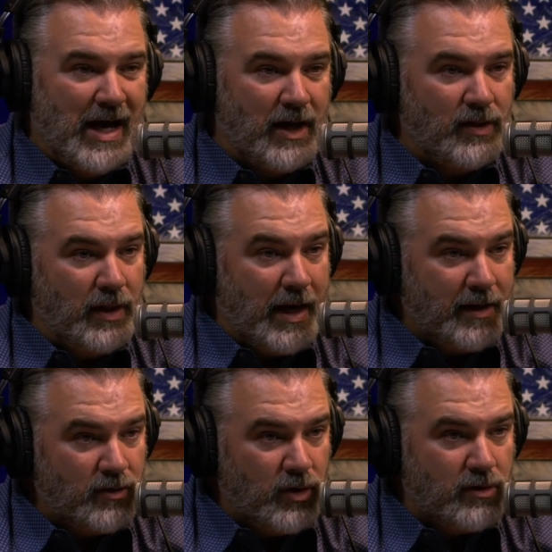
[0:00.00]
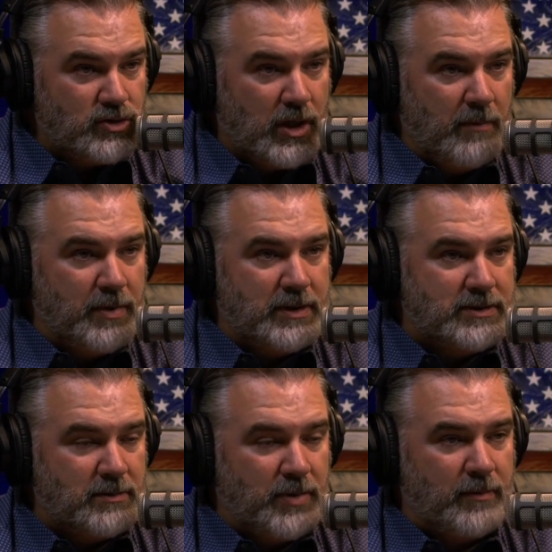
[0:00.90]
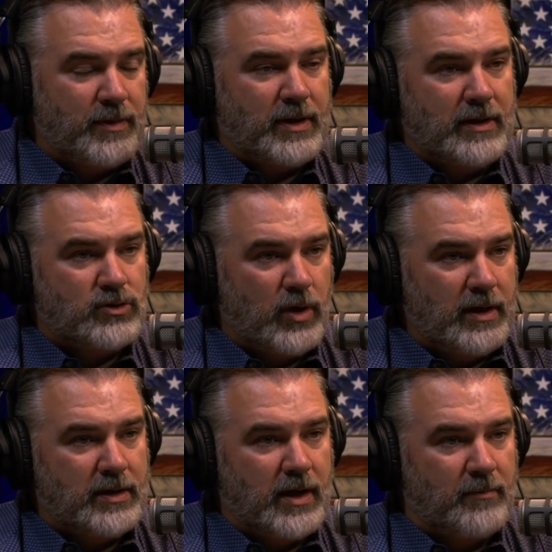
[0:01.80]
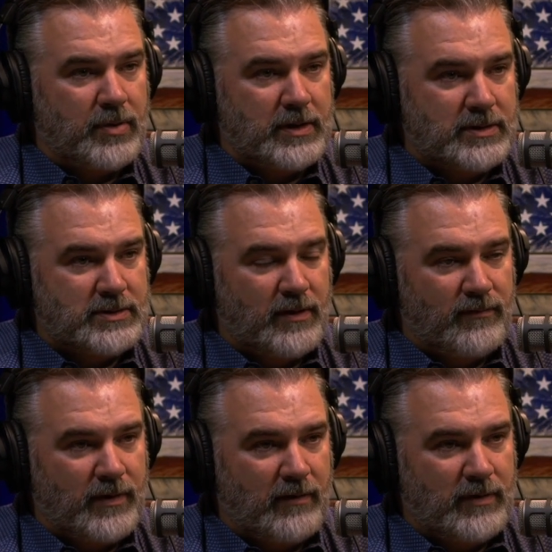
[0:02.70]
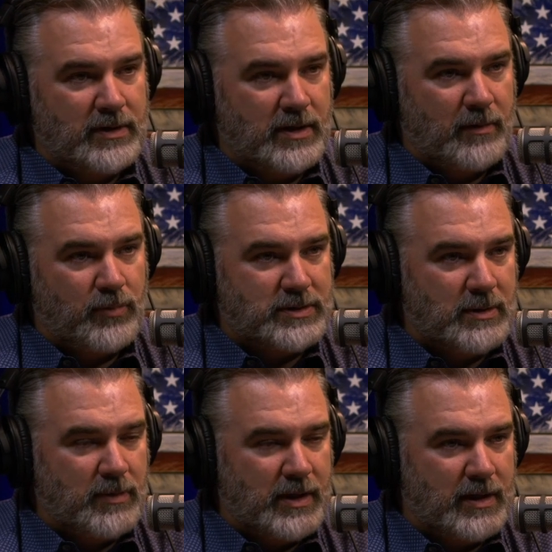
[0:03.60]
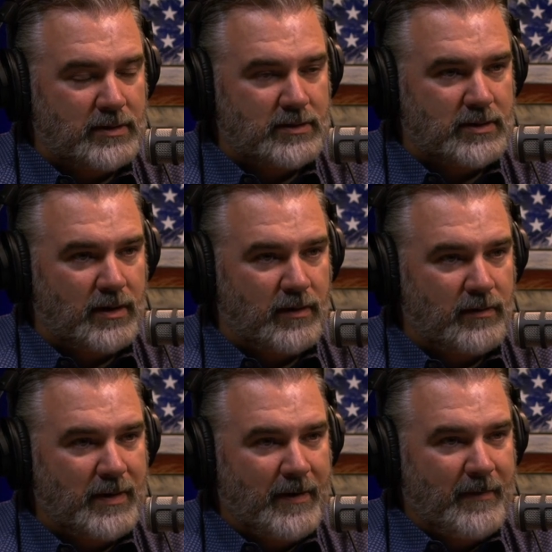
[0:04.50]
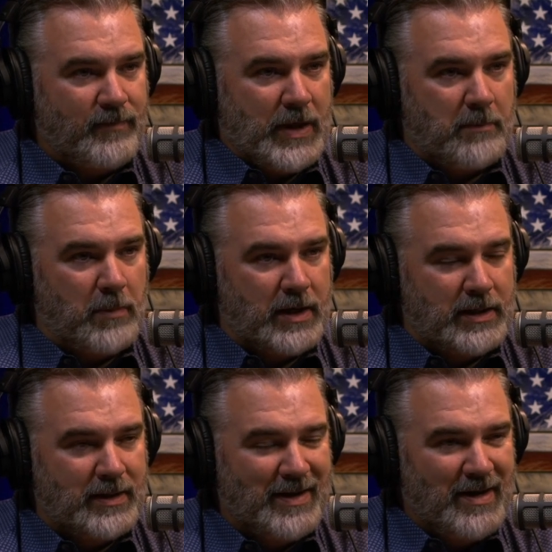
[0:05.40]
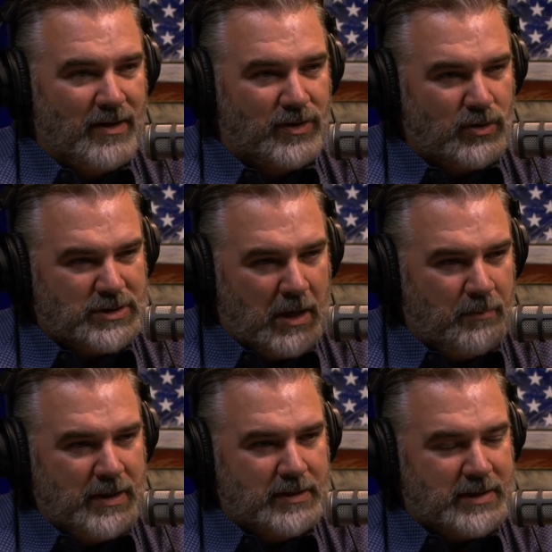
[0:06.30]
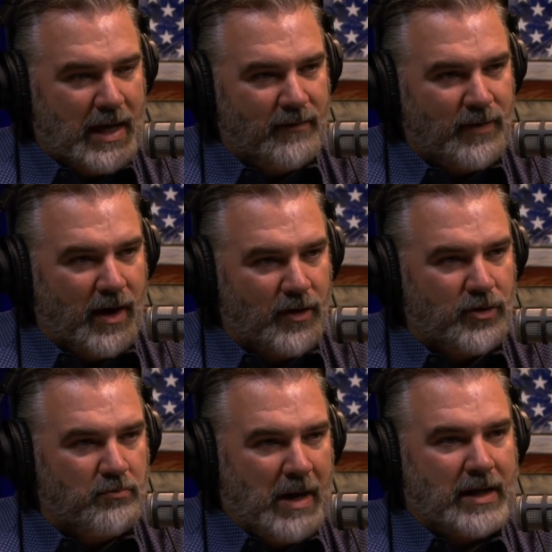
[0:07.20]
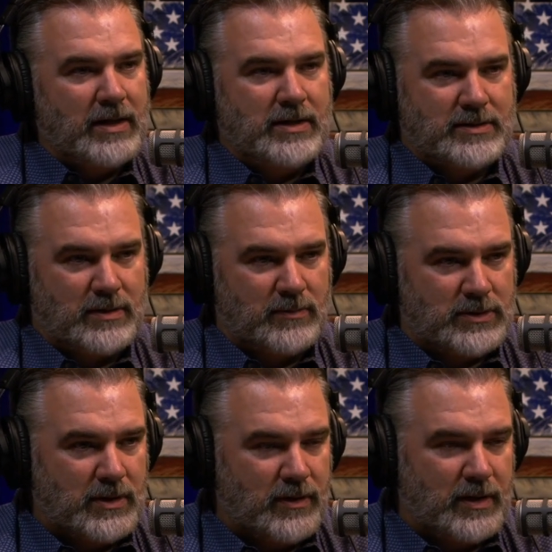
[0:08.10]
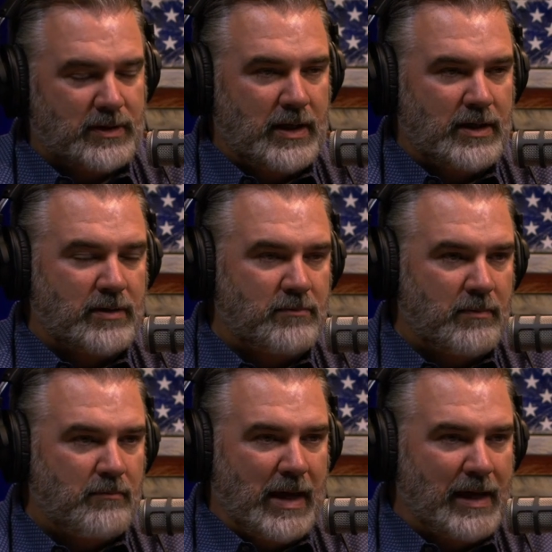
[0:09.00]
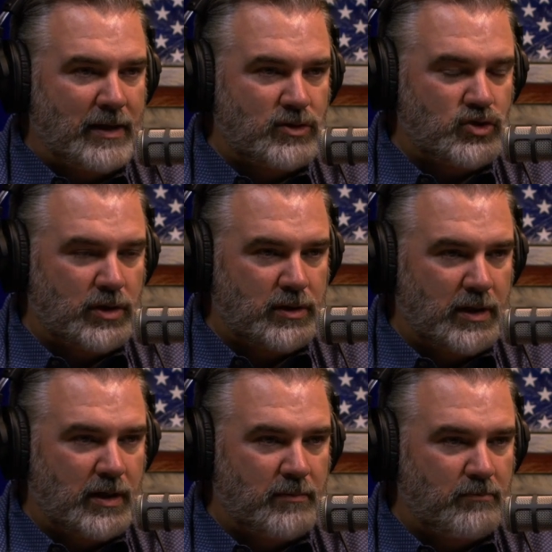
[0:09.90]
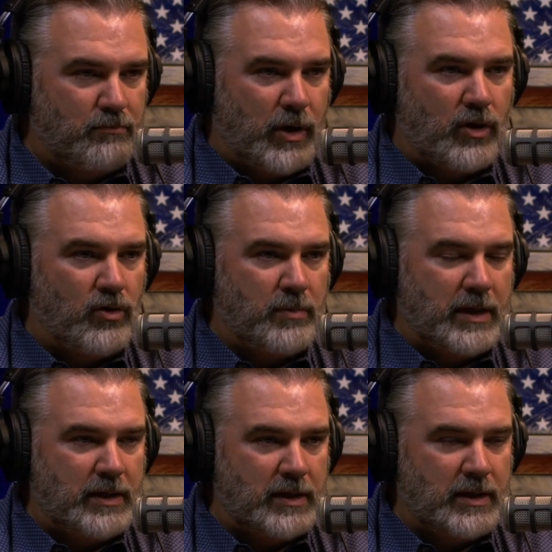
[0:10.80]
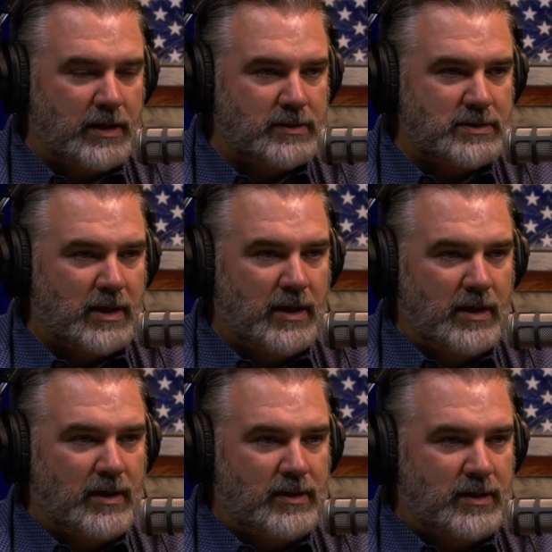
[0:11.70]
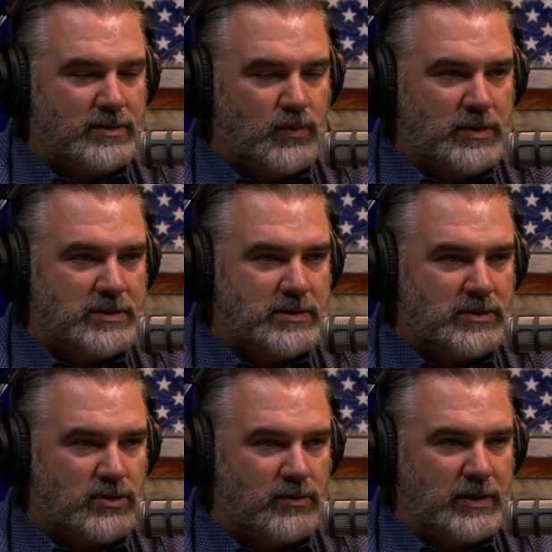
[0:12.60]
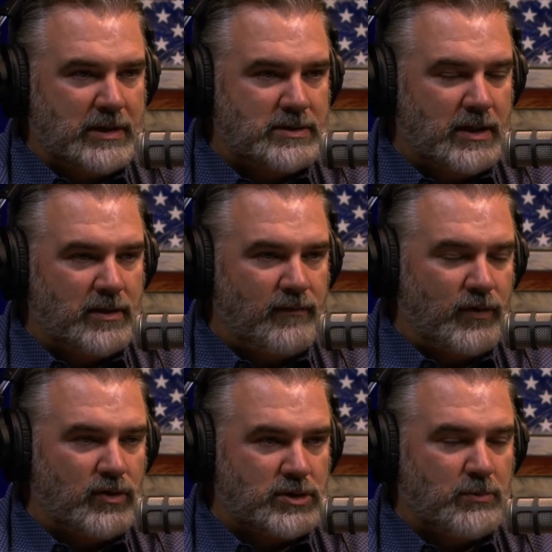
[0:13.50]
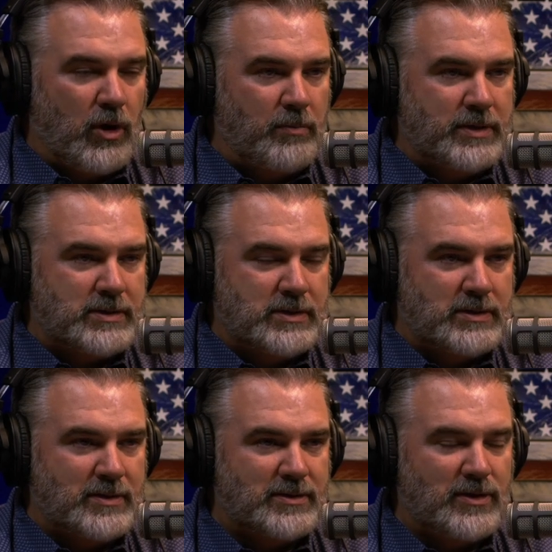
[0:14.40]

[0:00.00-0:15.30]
A lot of large companies, some publicly traded companies, have ended up with some of that that money. Those companies have other mechanisms that they can manage and borrow money against. This was certainly intended for your small businesses.